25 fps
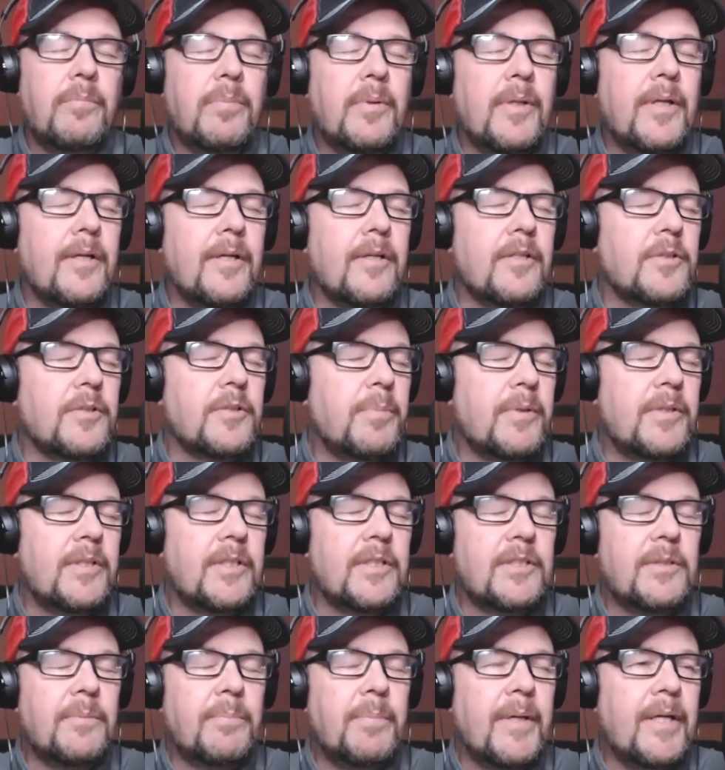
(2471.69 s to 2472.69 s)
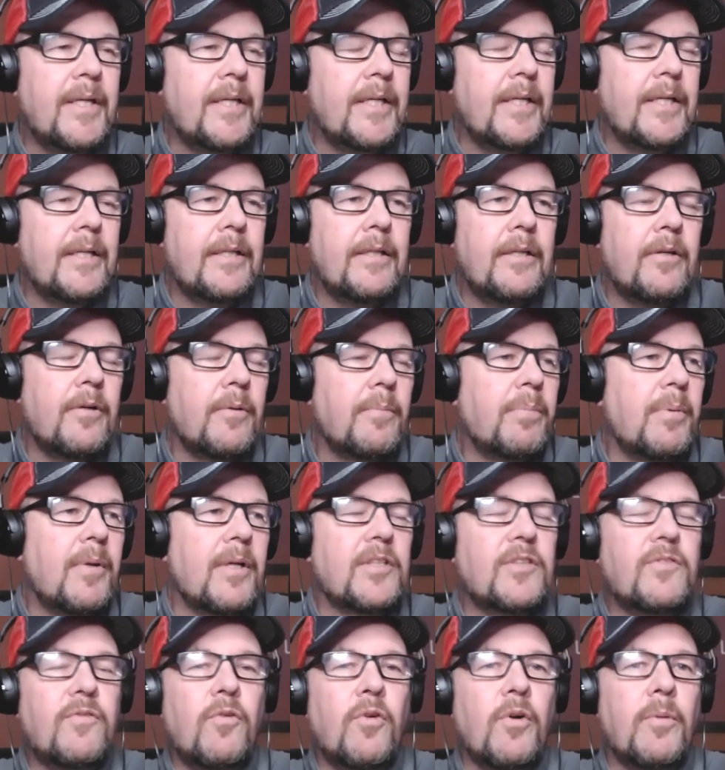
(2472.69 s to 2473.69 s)
players participating in it are
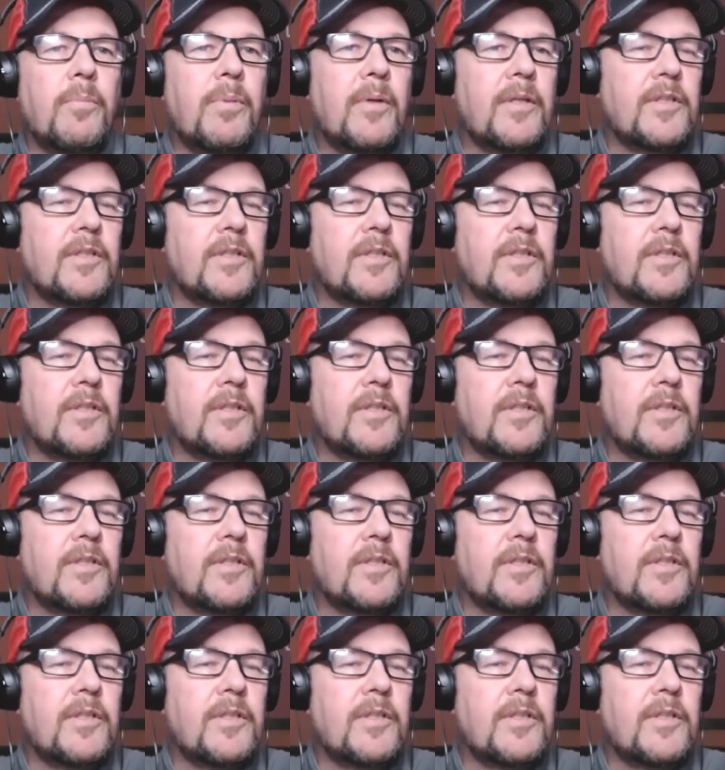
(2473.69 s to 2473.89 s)
+4,